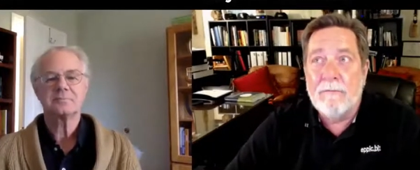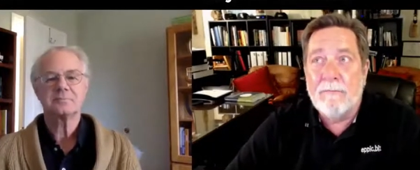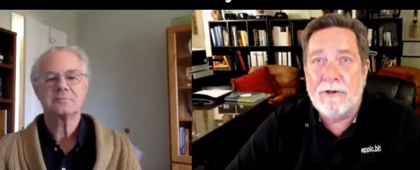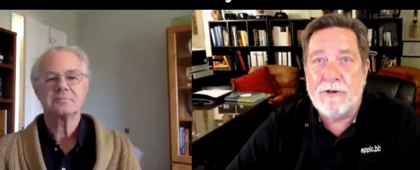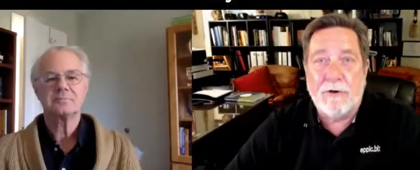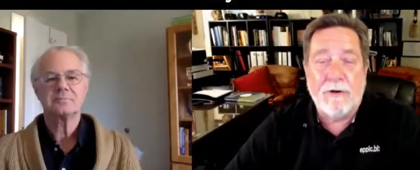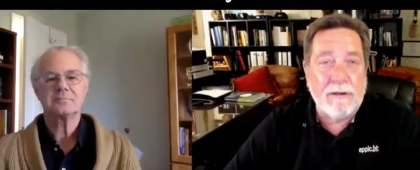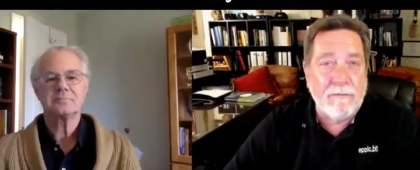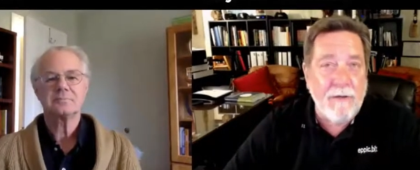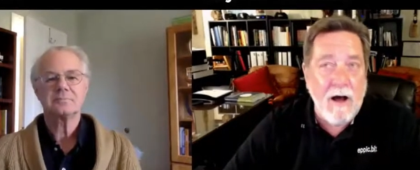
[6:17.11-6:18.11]
Speaker 1: but you're
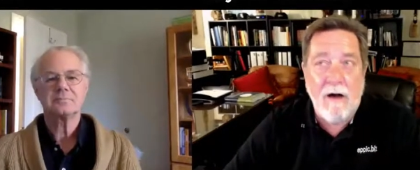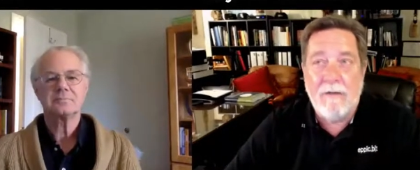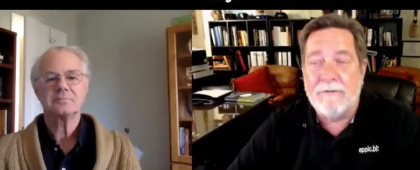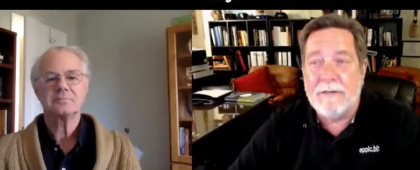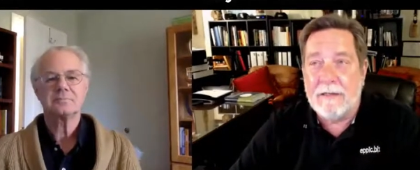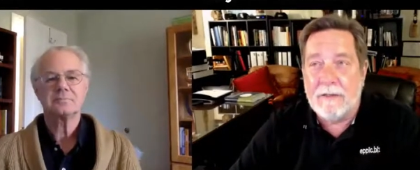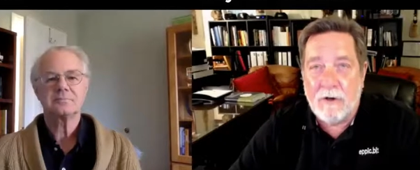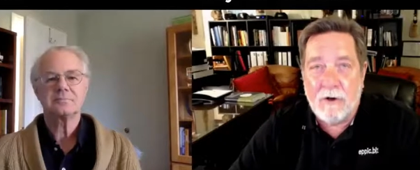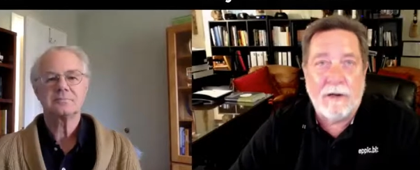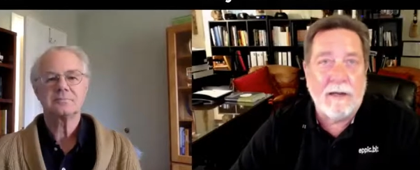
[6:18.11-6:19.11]
involved in
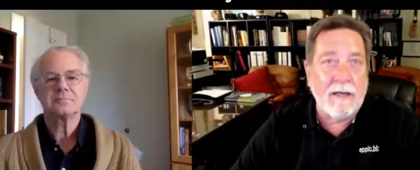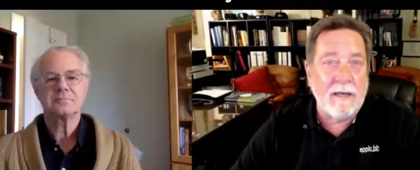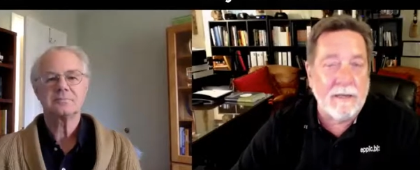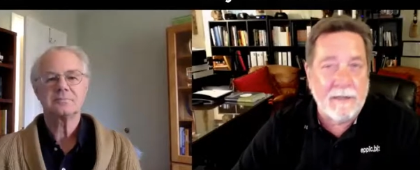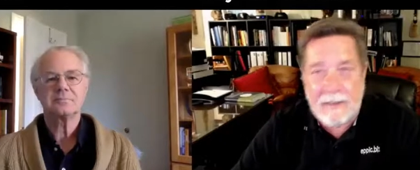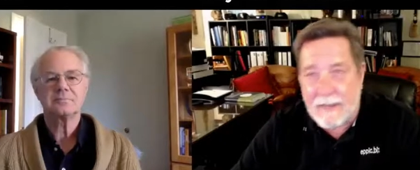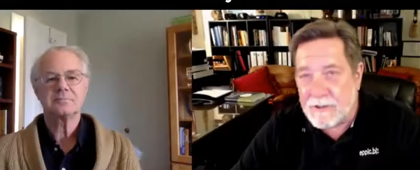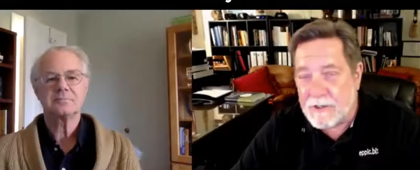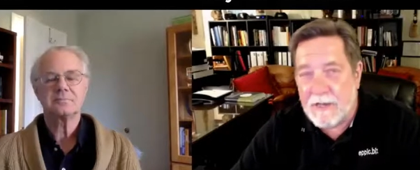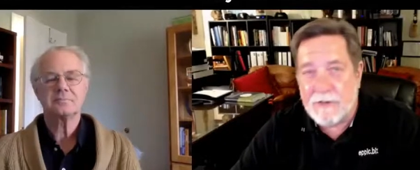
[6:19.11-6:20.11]
learning in an
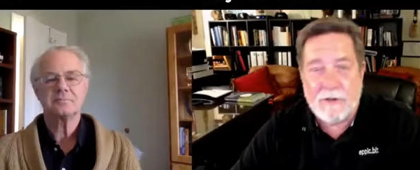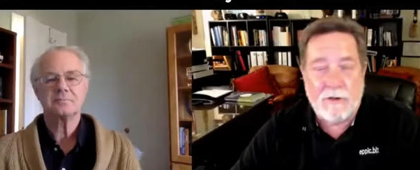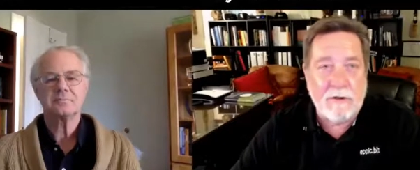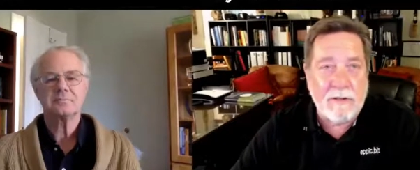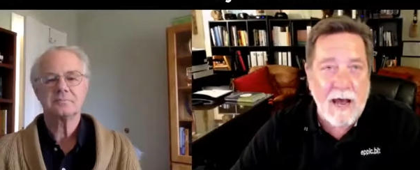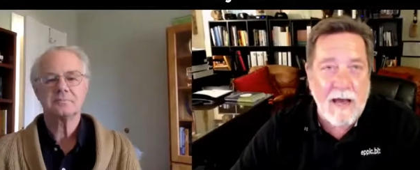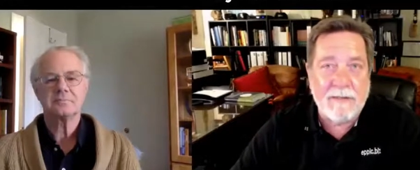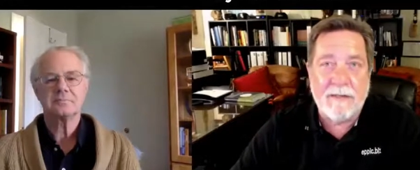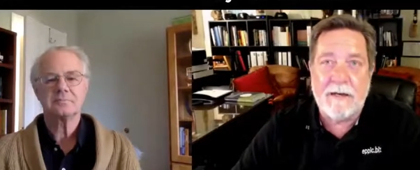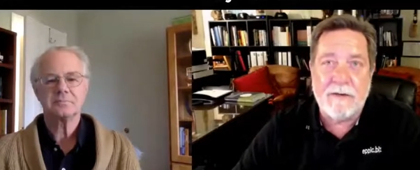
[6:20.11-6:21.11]
educational
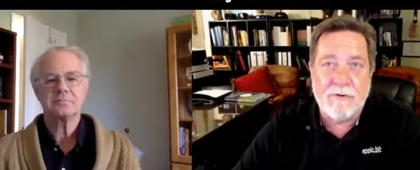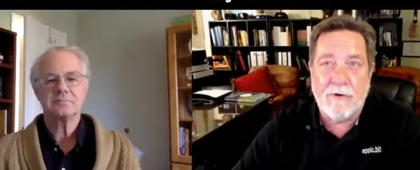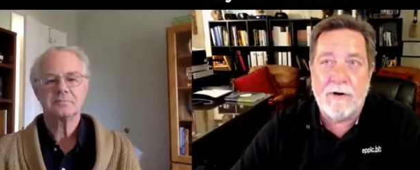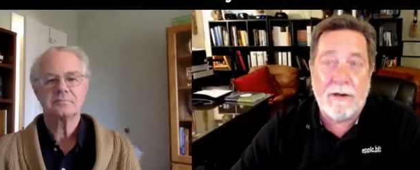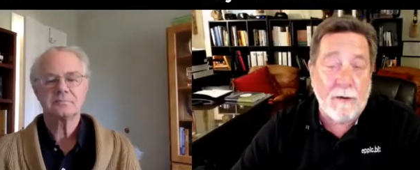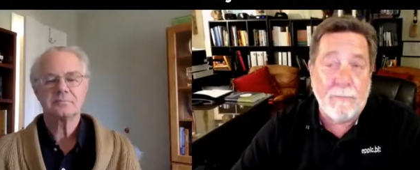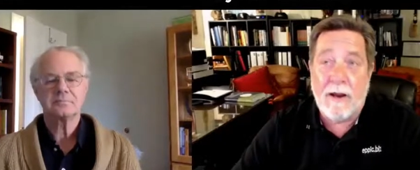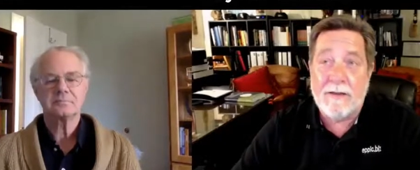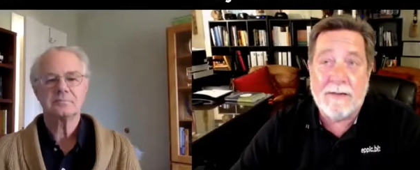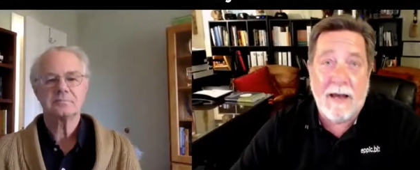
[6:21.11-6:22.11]
context or an
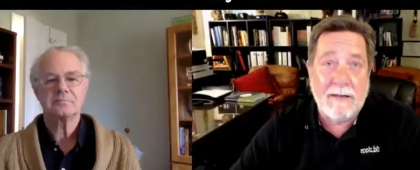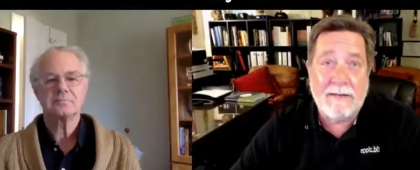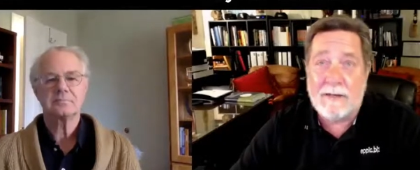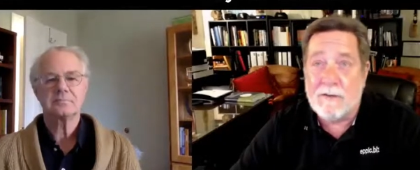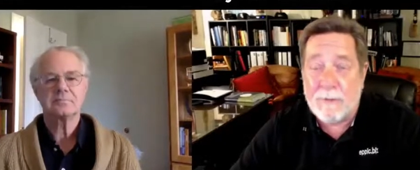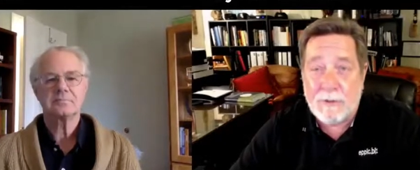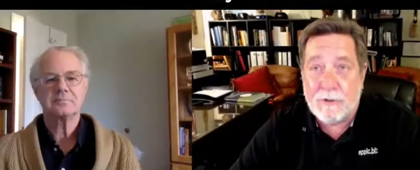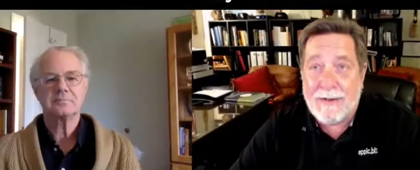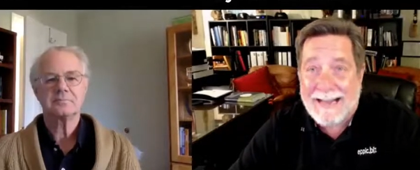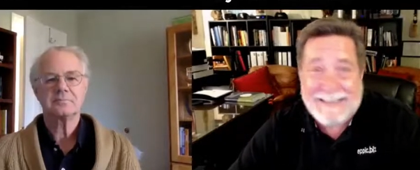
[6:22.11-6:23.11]
enterprise context, but
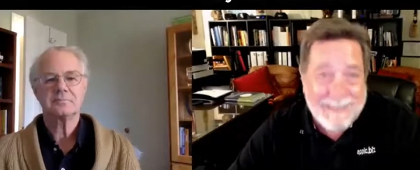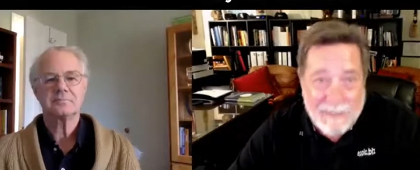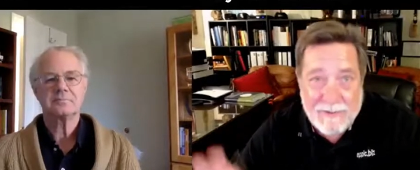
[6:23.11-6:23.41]
you're not,